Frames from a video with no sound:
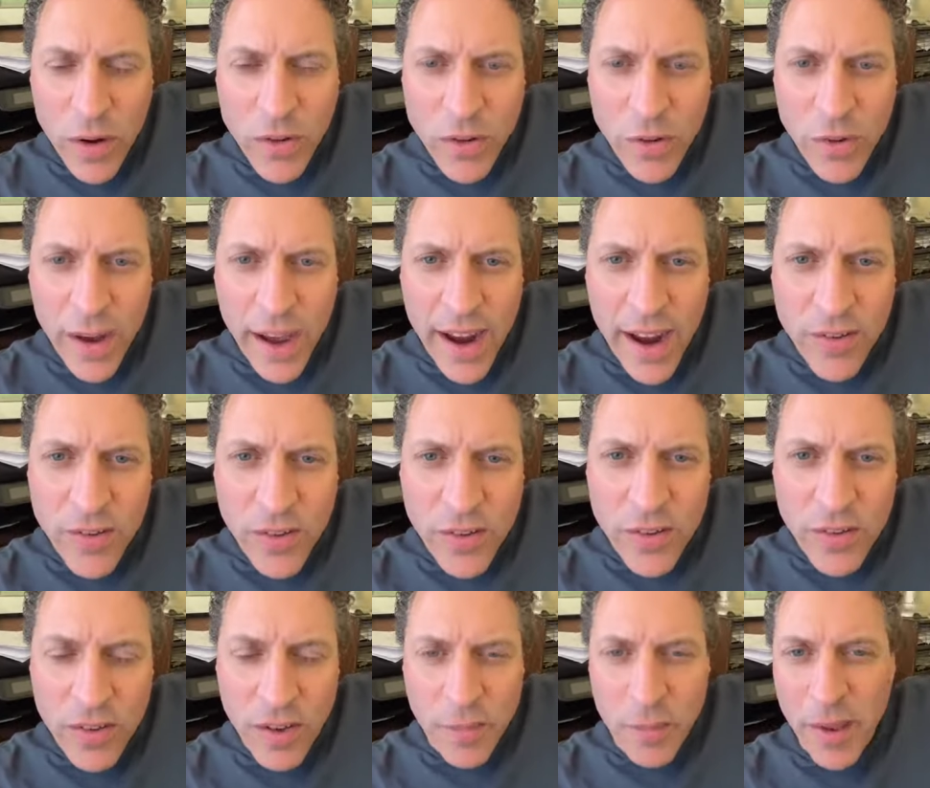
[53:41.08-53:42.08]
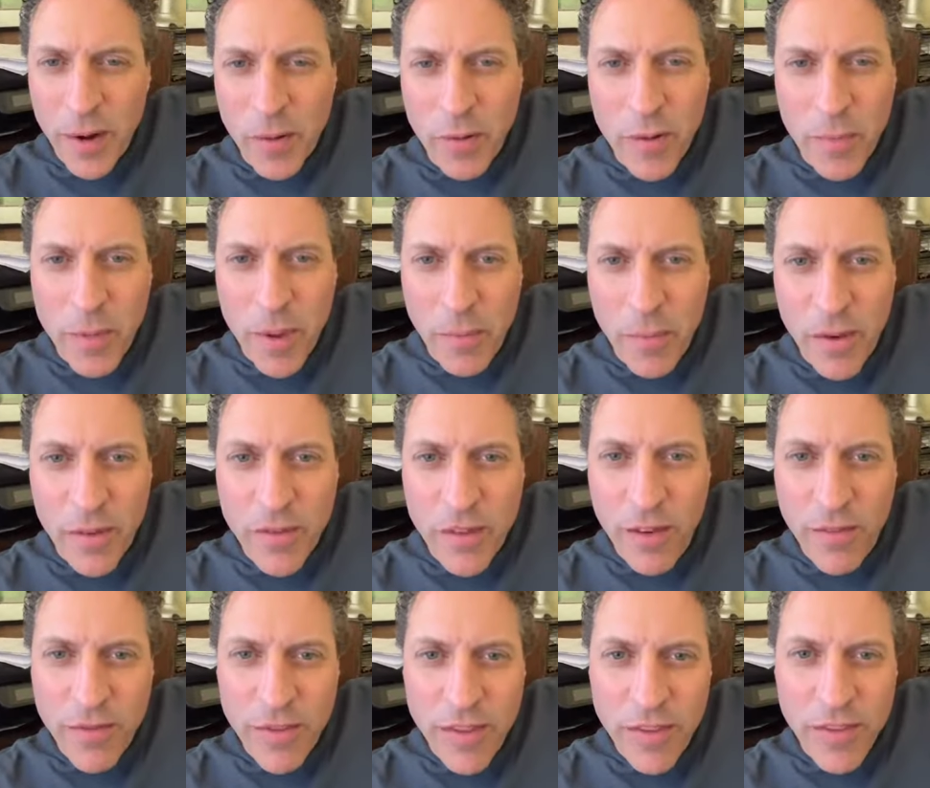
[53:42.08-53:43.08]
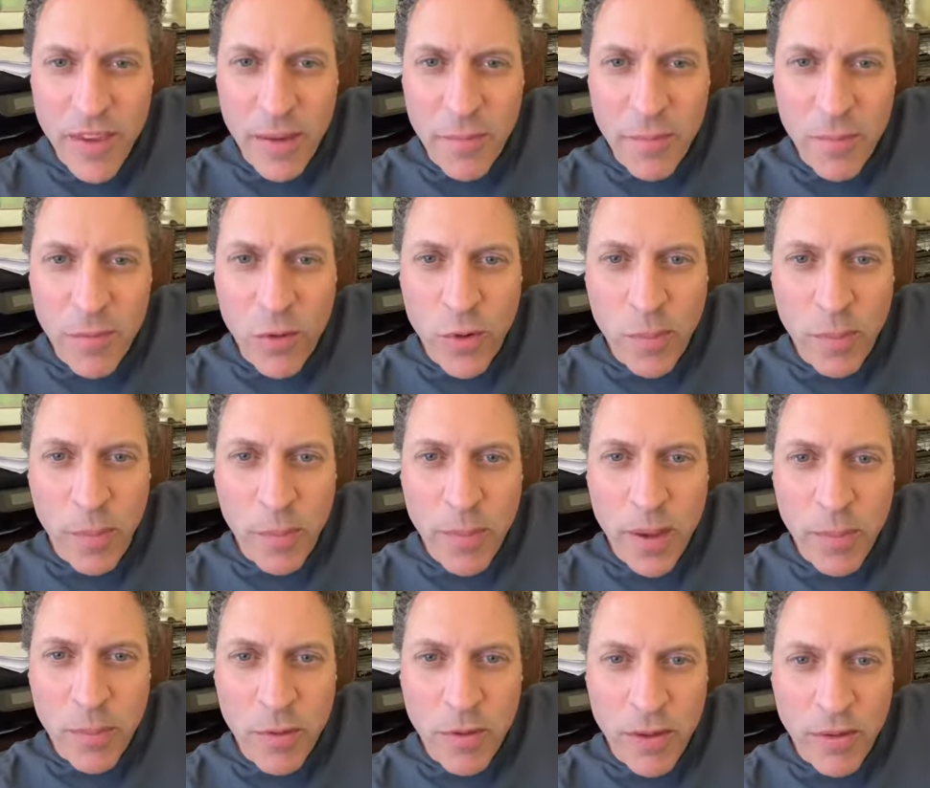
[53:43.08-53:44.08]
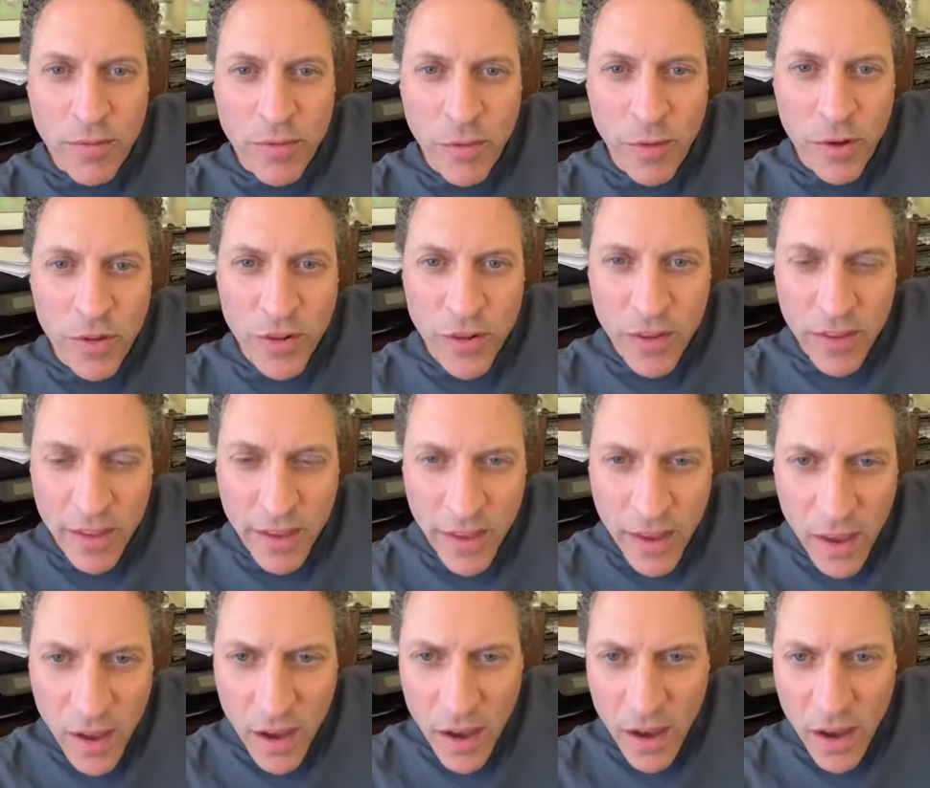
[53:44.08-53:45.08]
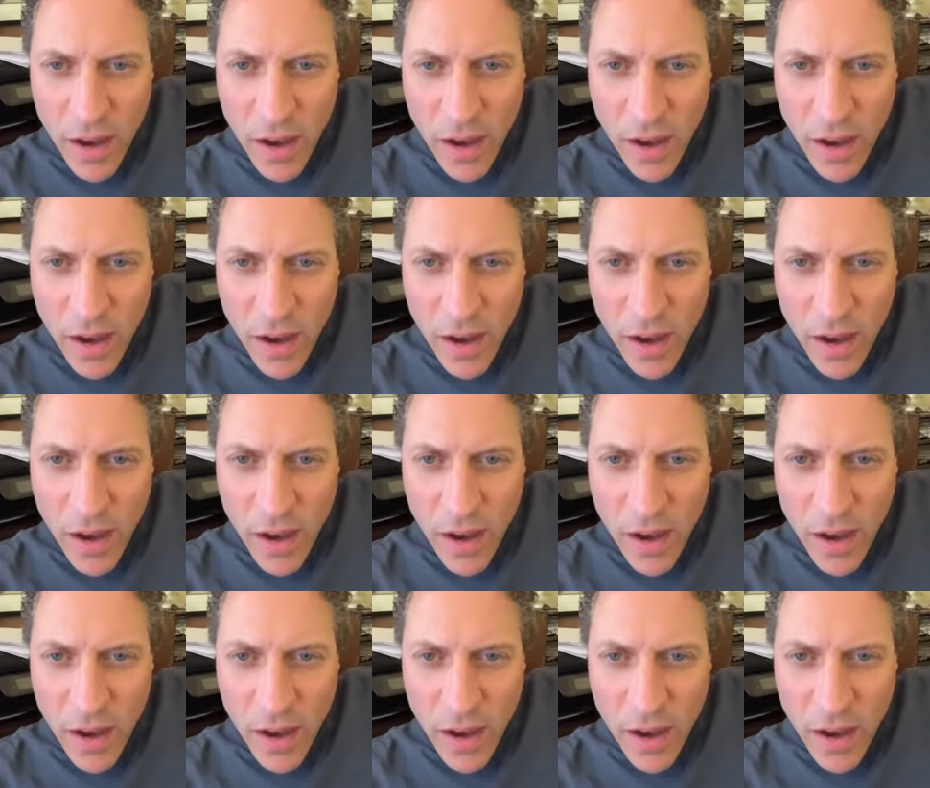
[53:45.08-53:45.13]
What do actors, I'm going to repeat myself for the same group of people, unfortunately.